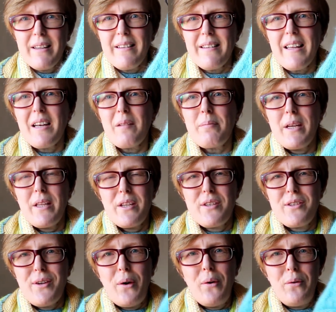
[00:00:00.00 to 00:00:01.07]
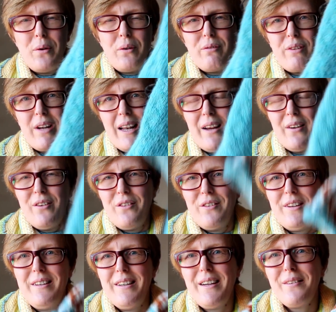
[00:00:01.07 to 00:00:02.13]
This is going to be the show of
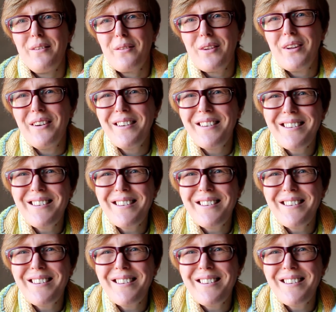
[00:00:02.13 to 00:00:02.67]
clattering needles.